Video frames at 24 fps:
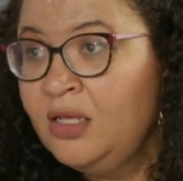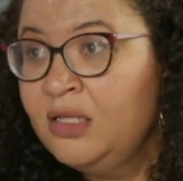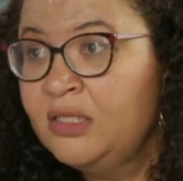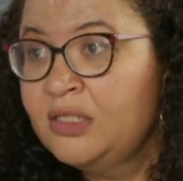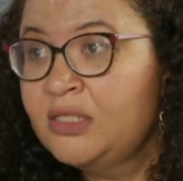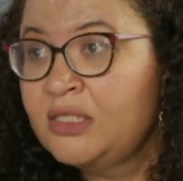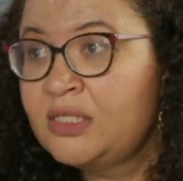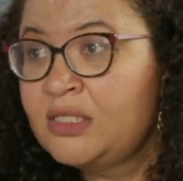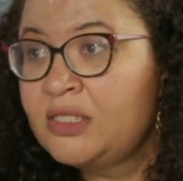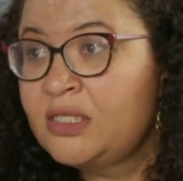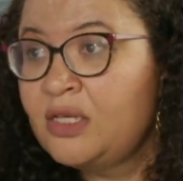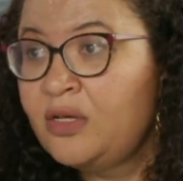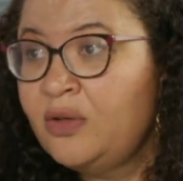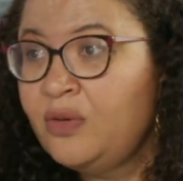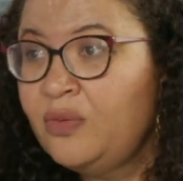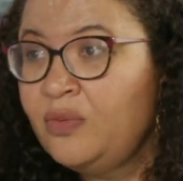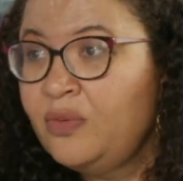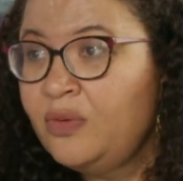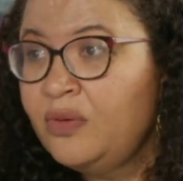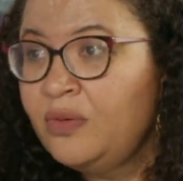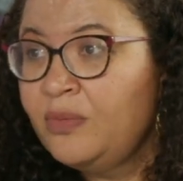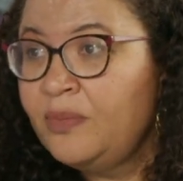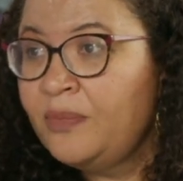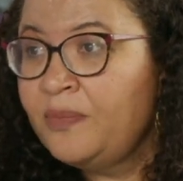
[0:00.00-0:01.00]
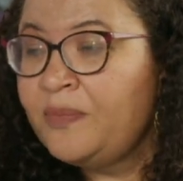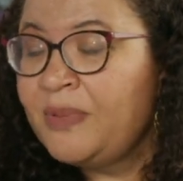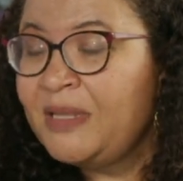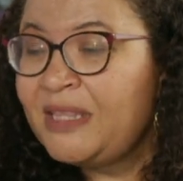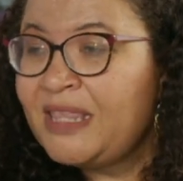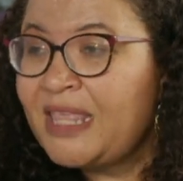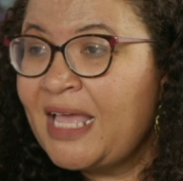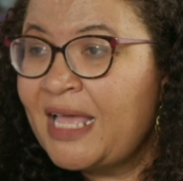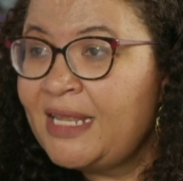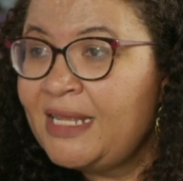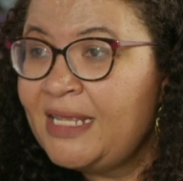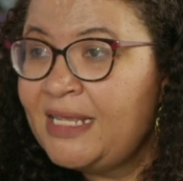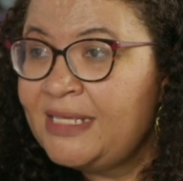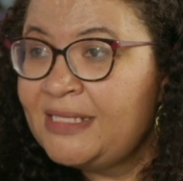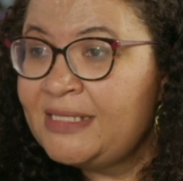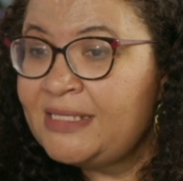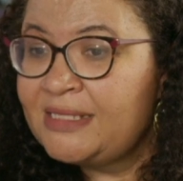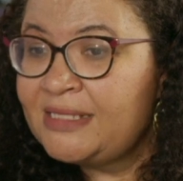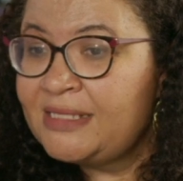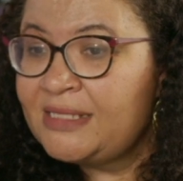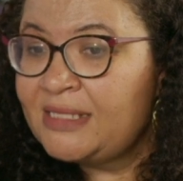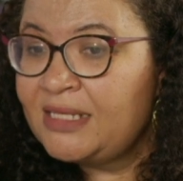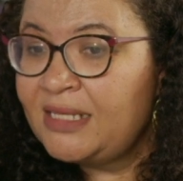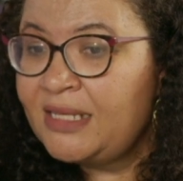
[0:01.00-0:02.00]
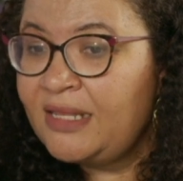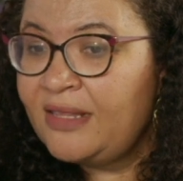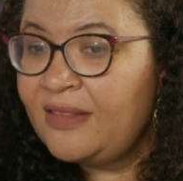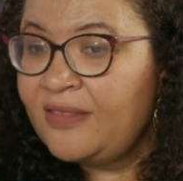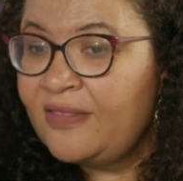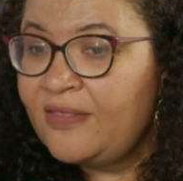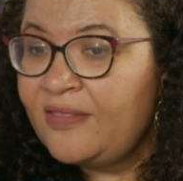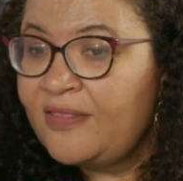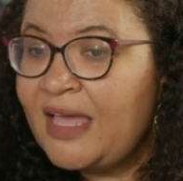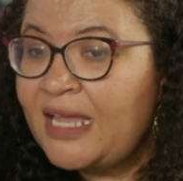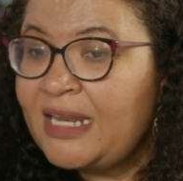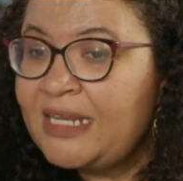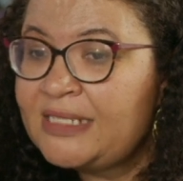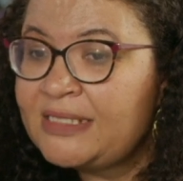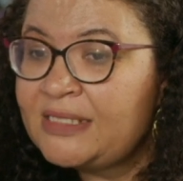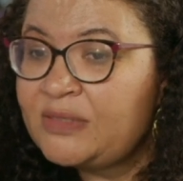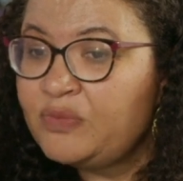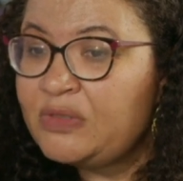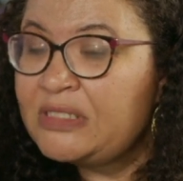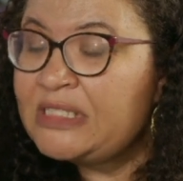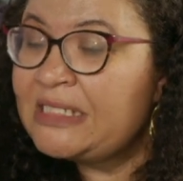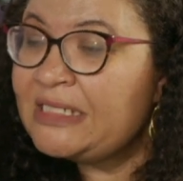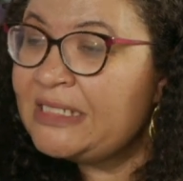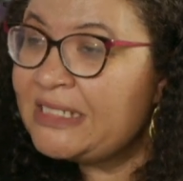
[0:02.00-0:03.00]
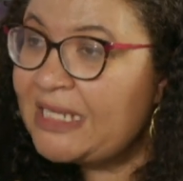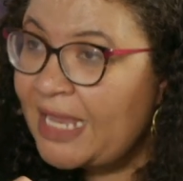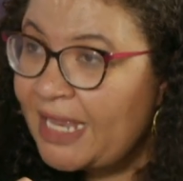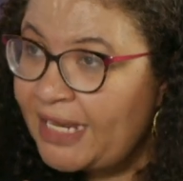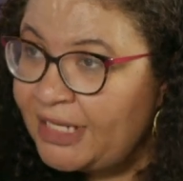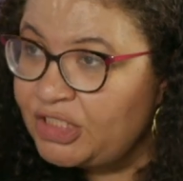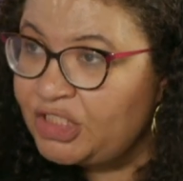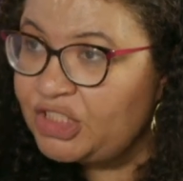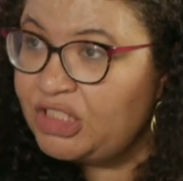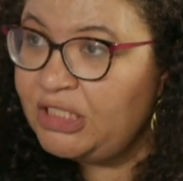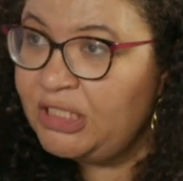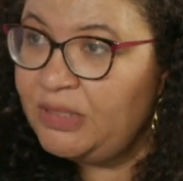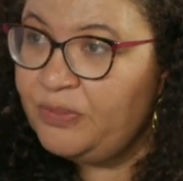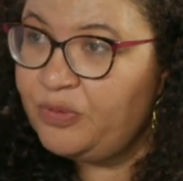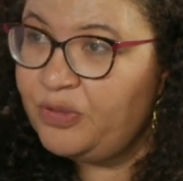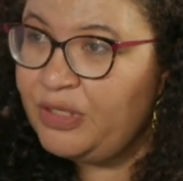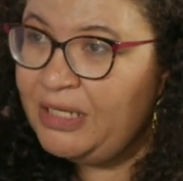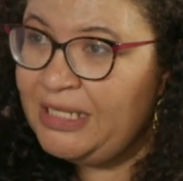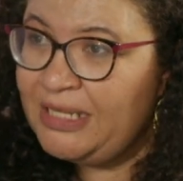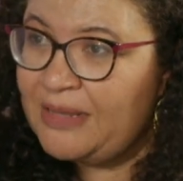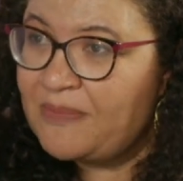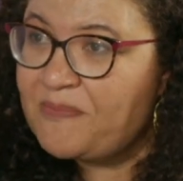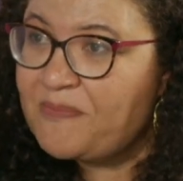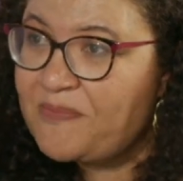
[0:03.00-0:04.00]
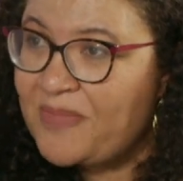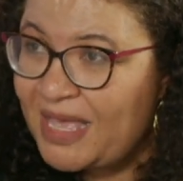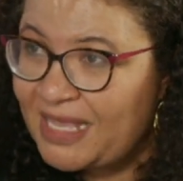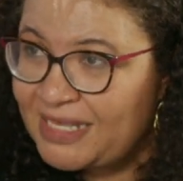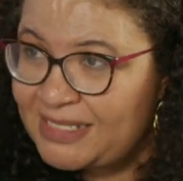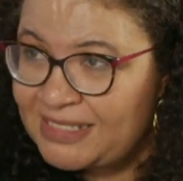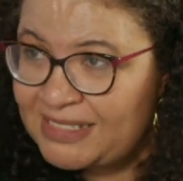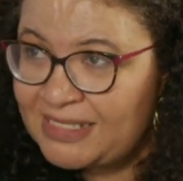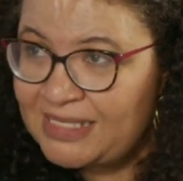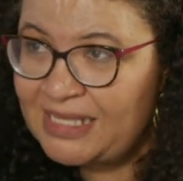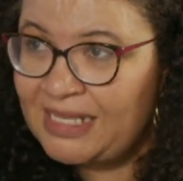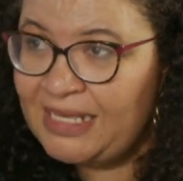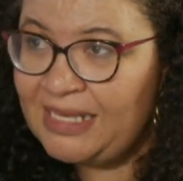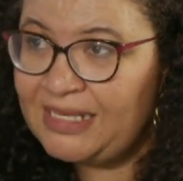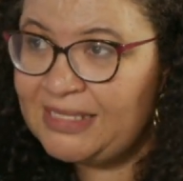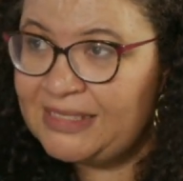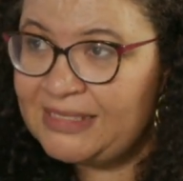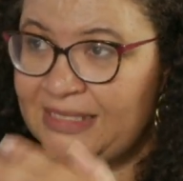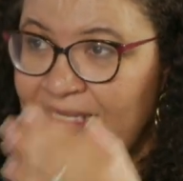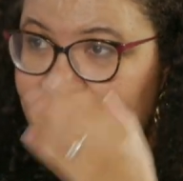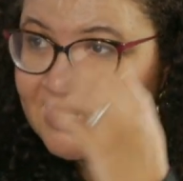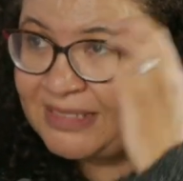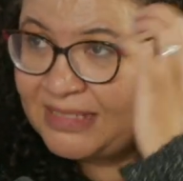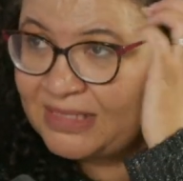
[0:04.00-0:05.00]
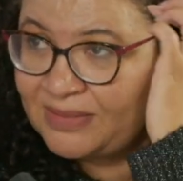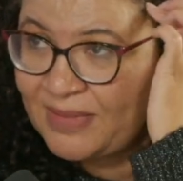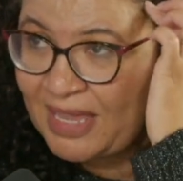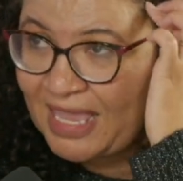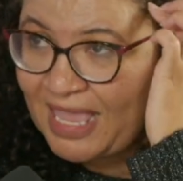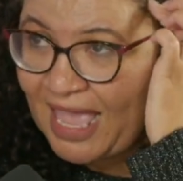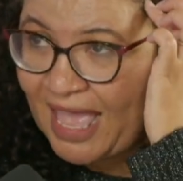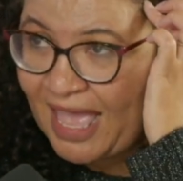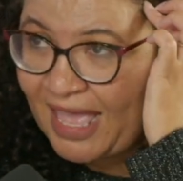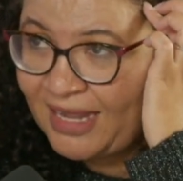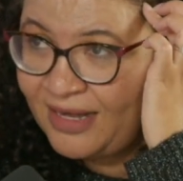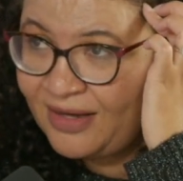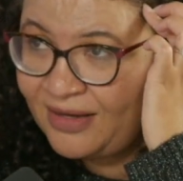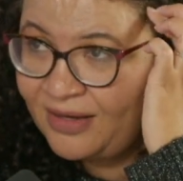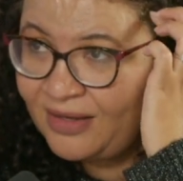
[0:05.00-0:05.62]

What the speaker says: So, but that was intentionally putting the best things into my head.